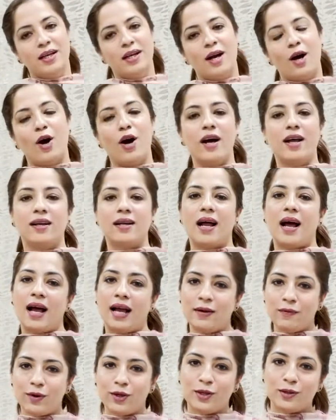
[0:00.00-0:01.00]
or
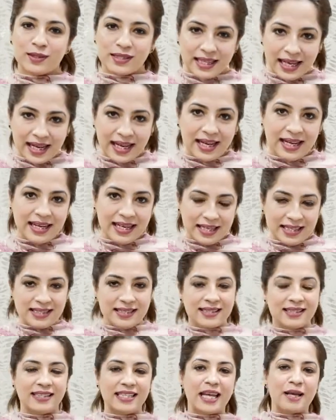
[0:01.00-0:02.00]
I want to say,
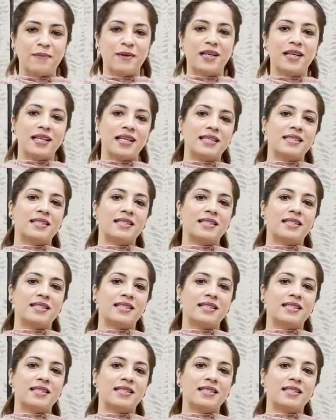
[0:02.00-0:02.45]
is table is